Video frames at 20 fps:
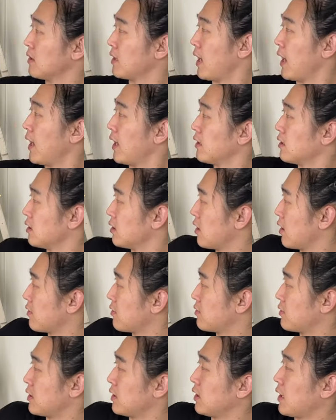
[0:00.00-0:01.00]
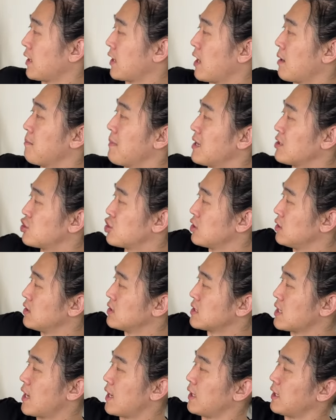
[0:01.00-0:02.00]
And another thing, like I mentioned,
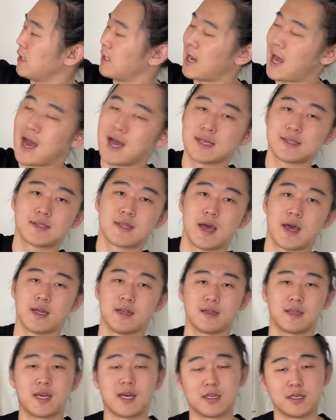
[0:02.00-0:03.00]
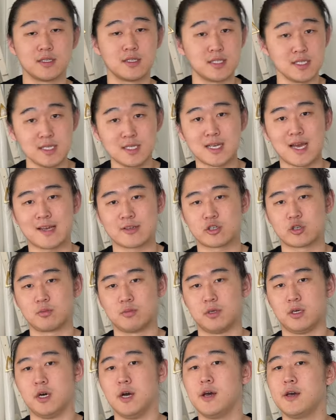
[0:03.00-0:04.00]
is that it has that kind of
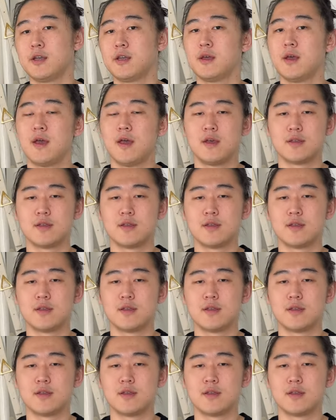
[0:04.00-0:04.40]
detachable hood.